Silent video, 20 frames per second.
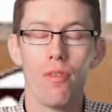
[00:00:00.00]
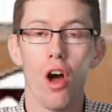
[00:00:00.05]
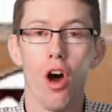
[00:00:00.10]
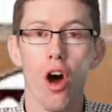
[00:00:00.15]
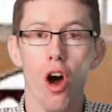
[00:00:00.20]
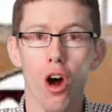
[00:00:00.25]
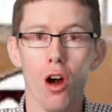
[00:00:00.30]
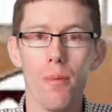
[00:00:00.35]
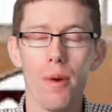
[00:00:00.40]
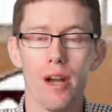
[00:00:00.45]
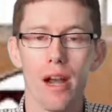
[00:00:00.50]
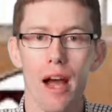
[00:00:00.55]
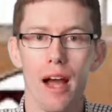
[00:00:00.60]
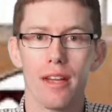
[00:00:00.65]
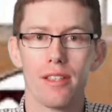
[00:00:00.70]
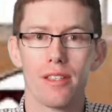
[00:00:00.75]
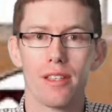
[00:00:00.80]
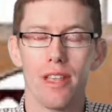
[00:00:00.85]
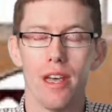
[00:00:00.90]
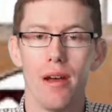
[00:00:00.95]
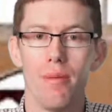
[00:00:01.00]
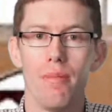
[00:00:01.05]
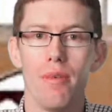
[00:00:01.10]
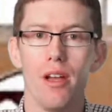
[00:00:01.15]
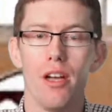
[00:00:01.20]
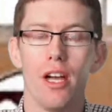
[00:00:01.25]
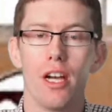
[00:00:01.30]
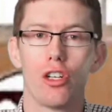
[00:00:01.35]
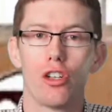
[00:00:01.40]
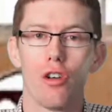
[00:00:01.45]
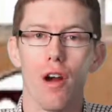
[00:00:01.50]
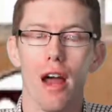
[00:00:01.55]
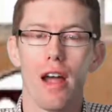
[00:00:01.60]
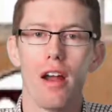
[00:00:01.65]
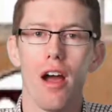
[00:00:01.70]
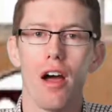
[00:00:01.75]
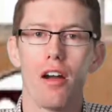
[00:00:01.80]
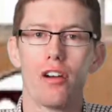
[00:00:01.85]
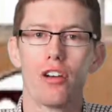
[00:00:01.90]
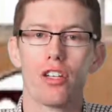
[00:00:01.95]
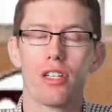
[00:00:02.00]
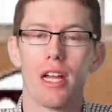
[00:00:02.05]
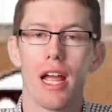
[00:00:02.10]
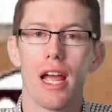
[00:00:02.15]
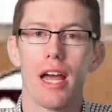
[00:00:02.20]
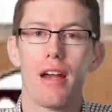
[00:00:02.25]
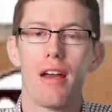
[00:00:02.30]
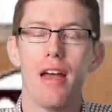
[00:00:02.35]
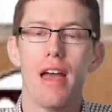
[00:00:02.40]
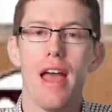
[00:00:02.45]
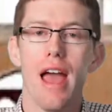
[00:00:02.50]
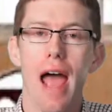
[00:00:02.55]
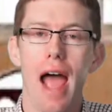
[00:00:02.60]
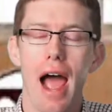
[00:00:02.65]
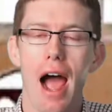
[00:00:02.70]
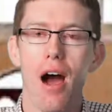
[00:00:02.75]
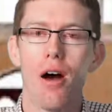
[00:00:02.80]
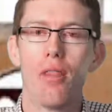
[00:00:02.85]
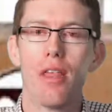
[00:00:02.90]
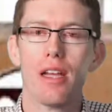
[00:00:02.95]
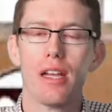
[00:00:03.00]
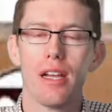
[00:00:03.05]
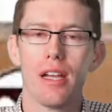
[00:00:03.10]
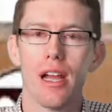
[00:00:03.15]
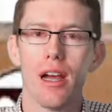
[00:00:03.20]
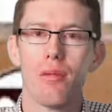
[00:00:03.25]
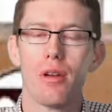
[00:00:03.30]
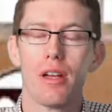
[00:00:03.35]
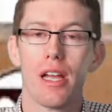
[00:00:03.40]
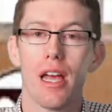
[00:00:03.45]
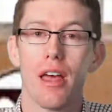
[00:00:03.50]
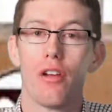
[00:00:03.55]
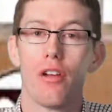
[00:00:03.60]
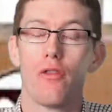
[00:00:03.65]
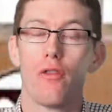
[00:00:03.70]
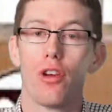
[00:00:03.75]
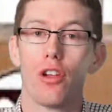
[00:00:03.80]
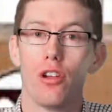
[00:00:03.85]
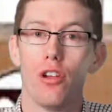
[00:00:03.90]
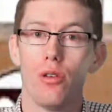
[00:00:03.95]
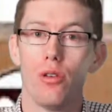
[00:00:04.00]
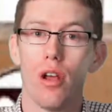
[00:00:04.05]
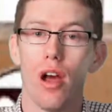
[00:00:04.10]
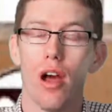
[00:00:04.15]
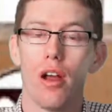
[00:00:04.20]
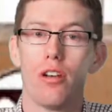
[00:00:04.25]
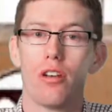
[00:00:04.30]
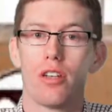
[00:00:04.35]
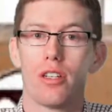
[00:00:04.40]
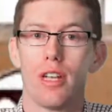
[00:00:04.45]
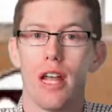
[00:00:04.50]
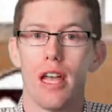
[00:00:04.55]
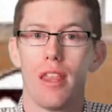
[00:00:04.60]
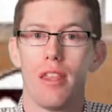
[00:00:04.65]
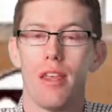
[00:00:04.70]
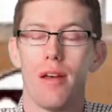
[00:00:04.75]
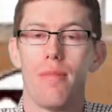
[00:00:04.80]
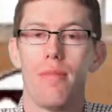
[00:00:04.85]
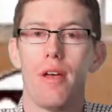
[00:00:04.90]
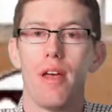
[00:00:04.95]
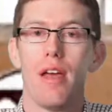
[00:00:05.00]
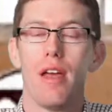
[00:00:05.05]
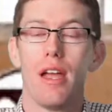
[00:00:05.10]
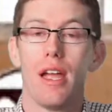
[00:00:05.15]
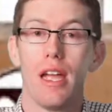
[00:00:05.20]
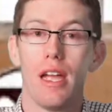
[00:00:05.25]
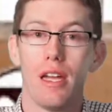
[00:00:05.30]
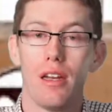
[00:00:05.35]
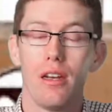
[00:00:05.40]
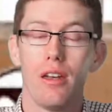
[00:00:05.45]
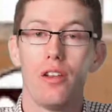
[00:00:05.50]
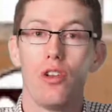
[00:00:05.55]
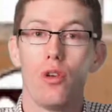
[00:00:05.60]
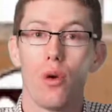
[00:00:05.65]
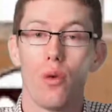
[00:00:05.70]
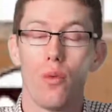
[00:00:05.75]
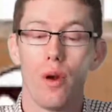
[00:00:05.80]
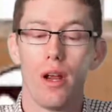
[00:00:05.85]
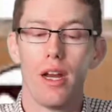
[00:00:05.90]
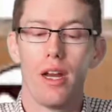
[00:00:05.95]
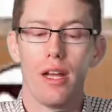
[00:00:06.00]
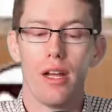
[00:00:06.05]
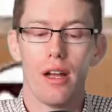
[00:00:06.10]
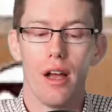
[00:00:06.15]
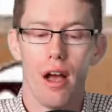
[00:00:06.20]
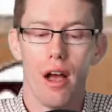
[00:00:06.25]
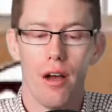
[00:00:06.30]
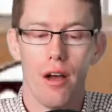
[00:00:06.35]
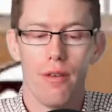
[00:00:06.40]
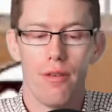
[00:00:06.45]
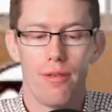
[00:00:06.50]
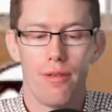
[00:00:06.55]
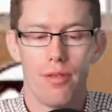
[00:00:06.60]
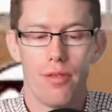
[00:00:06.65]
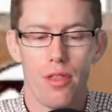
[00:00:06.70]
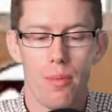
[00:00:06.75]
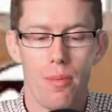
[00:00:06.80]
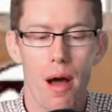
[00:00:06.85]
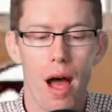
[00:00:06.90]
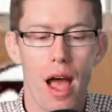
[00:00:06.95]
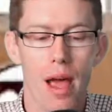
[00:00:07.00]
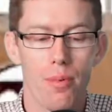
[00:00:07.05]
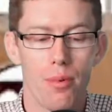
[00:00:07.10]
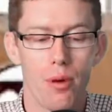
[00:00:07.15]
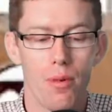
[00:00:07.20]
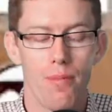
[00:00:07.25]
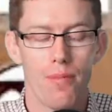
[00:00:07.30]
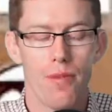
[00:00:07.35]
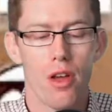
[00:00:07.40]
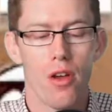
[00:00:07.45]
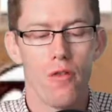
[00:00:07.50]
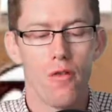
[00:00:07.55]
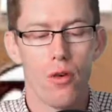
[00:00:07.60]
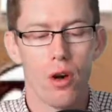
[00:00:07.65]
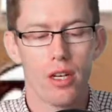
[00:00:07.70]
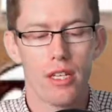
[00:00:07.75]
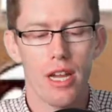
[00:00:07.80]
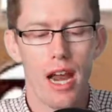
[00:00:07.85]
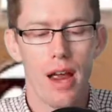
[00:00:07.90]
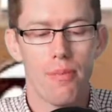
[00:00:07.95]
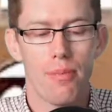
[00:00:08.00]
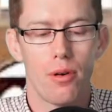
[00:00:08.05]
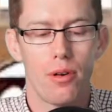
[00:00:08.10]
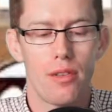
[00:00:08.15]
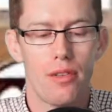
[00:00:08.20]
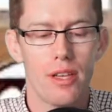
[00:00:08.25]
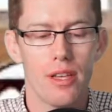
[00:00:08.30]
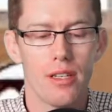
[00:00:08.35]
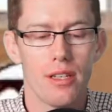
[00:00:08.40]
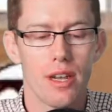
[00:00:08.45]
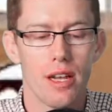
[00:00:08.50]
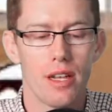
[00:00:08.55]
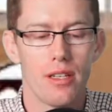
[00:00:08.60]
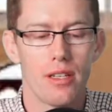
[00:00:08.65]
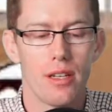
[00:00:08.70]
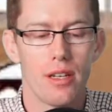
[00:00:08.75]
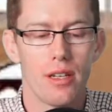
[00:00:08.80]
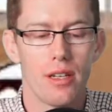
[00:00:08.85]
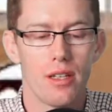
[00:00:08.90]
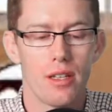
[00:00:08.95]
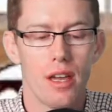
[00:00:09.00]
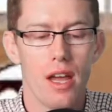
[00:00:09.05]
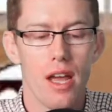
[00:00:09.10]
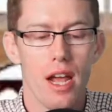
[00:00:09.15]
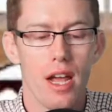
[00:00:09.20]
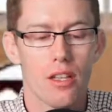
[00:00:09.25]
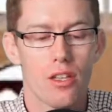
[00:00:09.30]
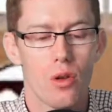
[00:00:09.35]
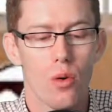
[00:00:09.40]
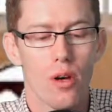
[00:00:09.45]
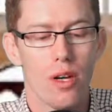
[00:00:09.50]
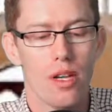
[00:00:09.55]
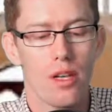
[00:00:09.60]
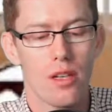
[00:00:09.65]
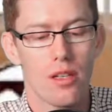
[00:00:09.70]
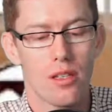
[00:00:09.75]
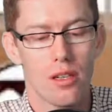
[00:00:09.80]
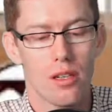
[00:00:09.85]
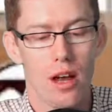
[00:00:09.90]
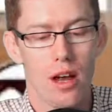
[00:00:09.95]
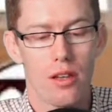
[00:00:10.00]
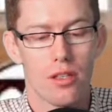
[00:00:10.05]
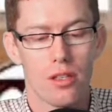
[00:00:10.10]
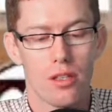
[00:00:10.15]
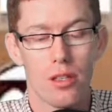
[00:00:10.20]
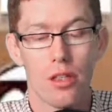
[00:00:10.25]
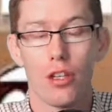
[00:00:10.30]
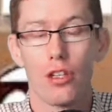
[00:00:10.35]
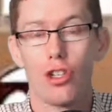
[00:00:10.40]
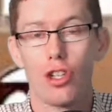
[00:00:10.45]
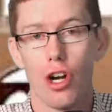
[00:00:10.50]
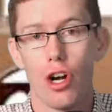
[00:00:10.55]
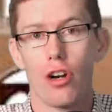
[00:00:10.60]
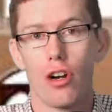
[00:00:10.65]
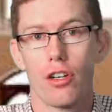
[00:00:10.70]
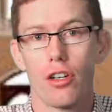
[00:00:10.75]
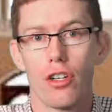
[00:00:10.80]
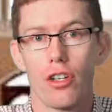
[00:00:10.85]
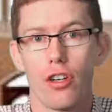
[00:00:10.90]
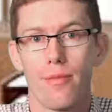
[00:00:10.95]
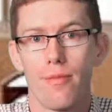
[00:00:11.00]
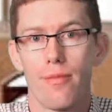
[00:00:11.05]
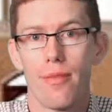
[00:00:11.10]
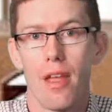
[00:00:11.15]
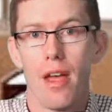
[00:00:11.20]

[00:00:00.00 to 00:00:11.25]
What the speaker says: harmonize them, and try to understand how they can come together for you to understand them in your reading of the Bible. For example, in this instance, it's going to discuss the church.